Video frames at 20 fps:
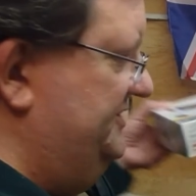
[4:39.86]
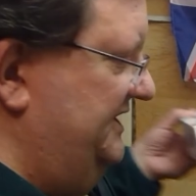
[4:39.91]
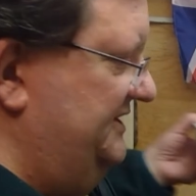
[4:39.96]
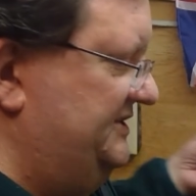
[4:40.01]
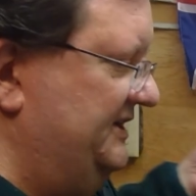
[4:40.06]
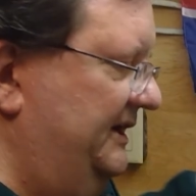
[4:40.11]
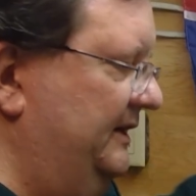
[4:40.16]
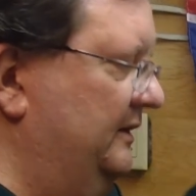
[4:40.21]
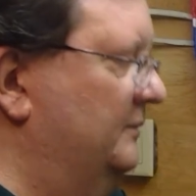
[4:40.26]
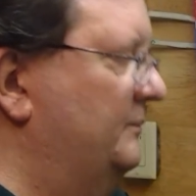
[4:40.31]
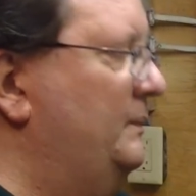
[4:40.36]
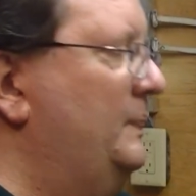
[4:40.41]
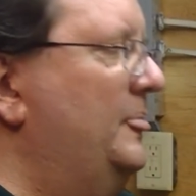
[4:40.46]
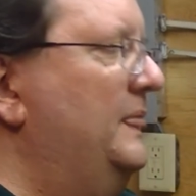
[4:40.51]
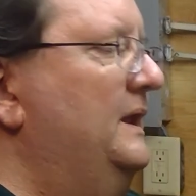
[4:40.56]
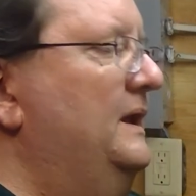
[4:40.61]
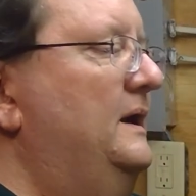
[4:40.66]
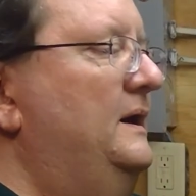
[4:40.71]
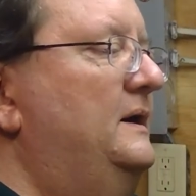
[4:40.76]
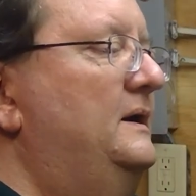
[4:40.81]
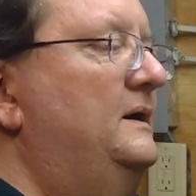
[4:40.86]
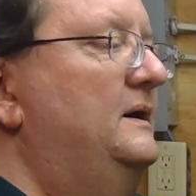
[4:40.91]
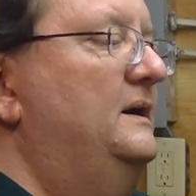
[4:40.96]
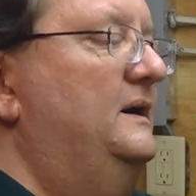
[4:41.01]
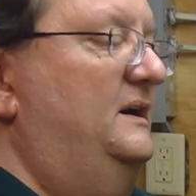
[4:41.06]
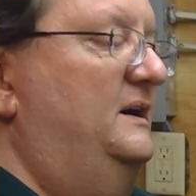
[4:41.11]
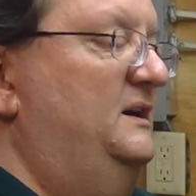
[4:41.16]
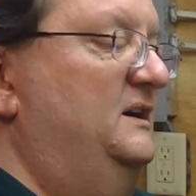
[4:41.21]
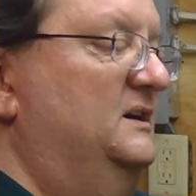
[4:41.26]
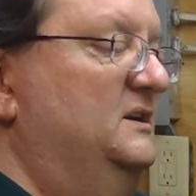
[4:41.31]
detail.
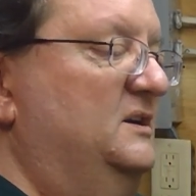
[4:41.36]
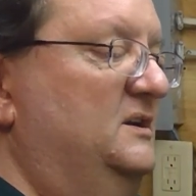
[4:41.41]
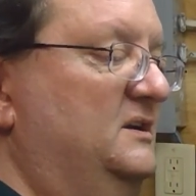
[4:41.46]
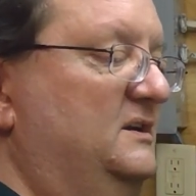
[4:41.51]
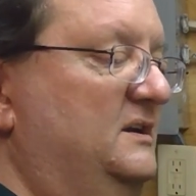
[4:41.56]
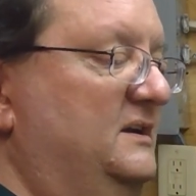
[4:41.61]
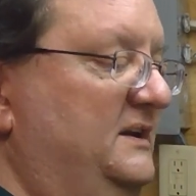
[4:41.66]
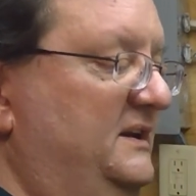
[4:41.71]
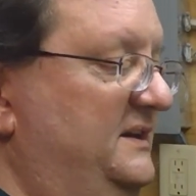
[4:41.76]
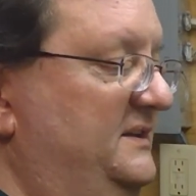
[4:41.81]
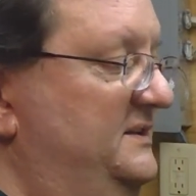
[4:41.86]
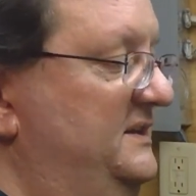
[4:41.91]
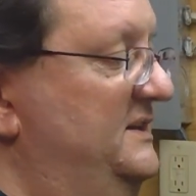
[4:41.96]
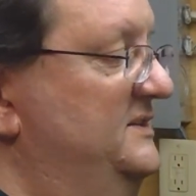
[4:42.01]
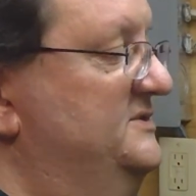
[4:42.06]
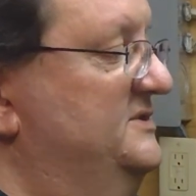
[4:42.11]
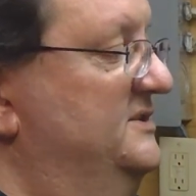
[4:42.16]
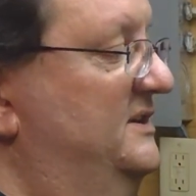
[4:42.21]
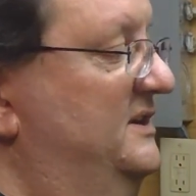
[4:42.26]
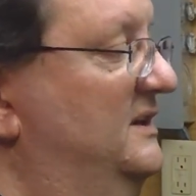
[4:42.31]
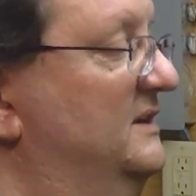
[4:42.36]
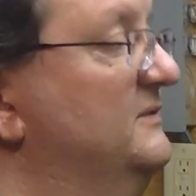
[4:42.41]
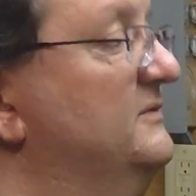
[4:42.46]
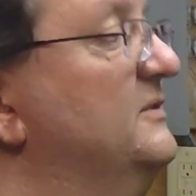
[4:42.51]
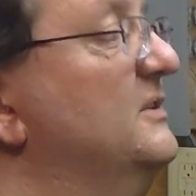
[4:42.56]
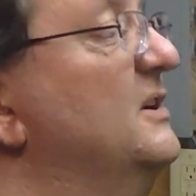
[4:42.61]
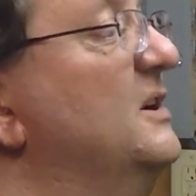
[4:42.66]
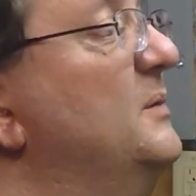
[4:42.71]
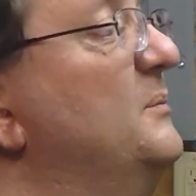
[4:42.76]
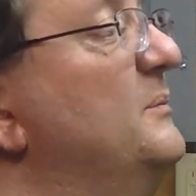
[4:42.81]
And these are
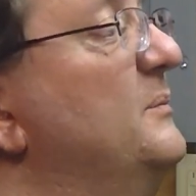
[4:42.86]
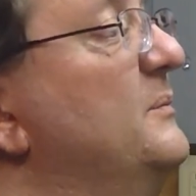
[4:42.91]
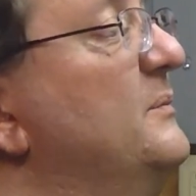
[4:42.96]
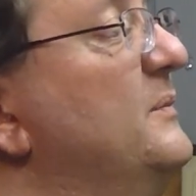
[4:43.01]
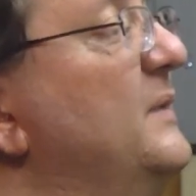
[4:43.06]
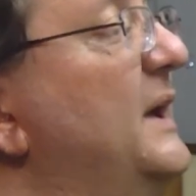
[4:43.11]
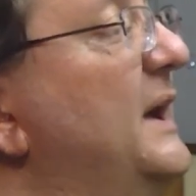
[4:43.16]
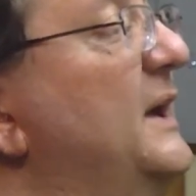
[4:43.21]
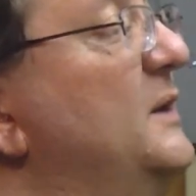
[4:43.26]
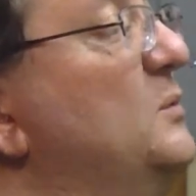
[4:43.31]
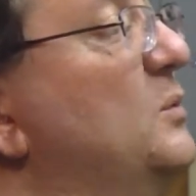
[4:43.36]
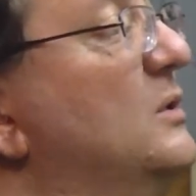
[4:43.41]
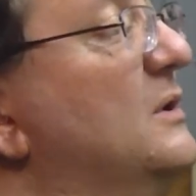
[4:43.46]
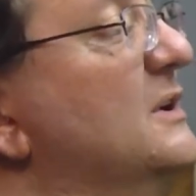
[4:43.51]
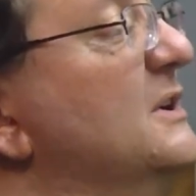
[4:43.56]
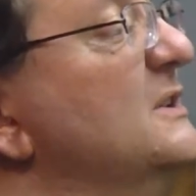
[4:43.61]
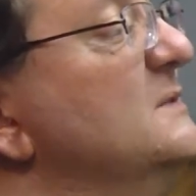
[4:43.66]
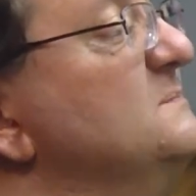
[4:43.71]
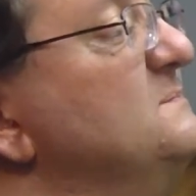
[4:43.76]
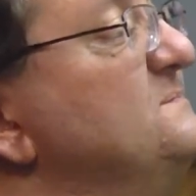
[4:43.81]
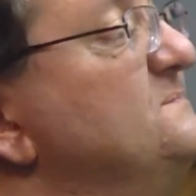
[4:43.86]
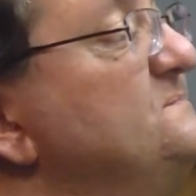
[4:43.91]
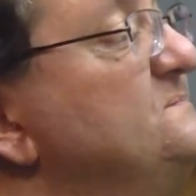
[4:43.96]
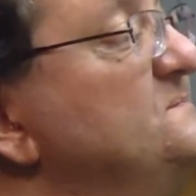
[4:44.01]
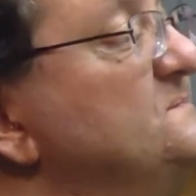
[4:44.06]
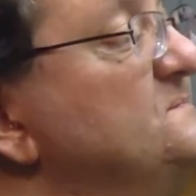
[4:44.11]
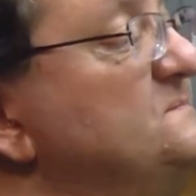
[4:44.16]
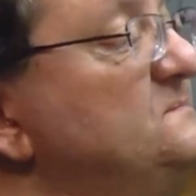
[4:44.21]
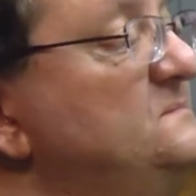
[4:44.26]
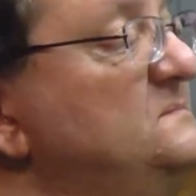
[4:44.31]
from Edward.
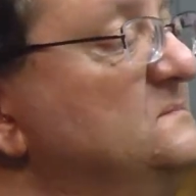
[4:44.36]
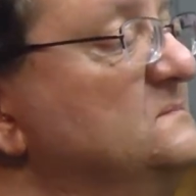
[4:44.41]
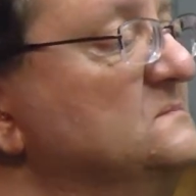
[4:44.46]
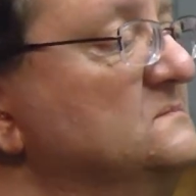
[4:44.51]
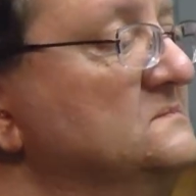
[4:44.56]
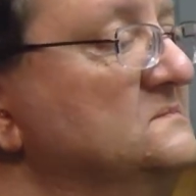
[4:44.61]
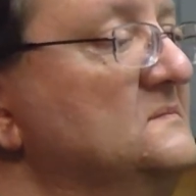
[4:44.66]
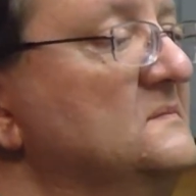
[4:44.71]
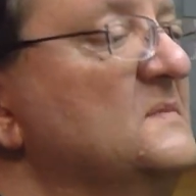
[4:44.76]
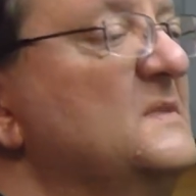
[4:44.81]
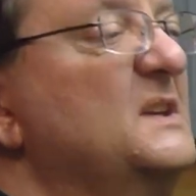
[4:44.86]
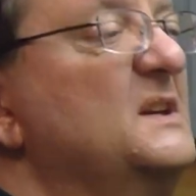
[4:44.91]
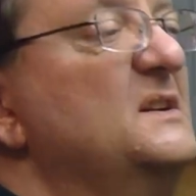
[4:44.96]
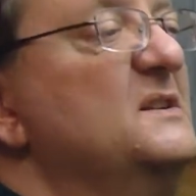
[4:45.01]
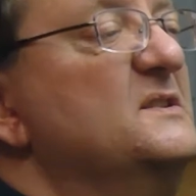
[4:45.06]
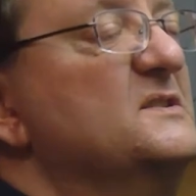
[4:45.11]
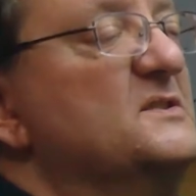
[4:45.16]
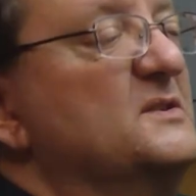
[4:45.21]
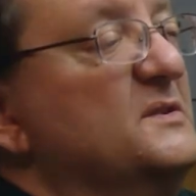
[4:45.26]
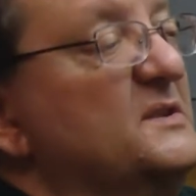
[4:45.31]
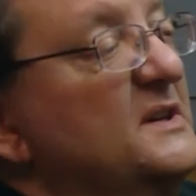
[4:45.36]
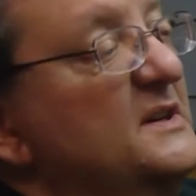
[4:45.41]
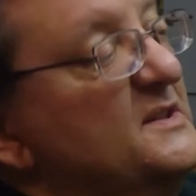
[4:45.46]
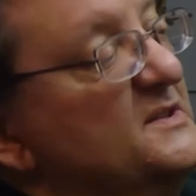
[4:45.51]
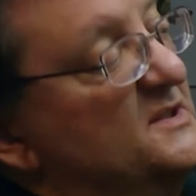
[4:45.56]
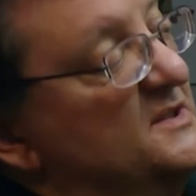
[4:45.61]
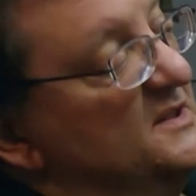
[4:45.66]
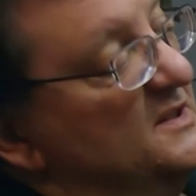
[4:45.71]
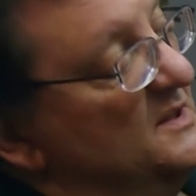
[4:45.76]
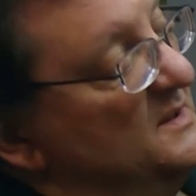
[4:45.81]
So
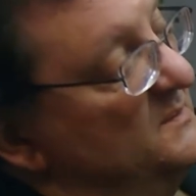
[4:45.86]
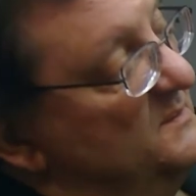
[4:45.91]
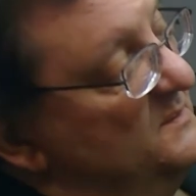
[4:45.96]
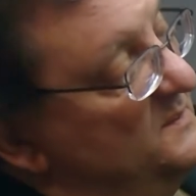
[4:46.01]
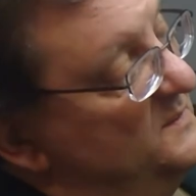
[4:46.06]
there's the